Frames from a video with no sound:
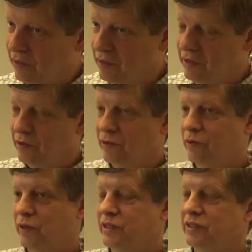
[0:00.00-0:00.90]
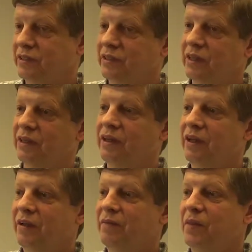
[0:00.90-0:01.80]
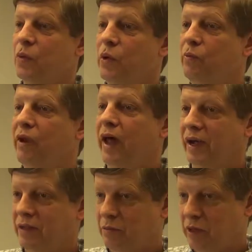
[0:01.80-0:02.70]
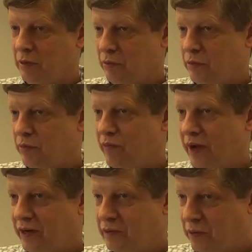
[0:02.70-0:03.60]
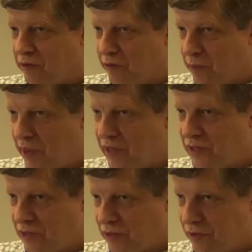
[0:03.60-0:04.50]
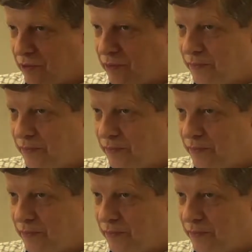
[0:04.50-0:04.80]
These are questions that we would like to be able to provide some information to.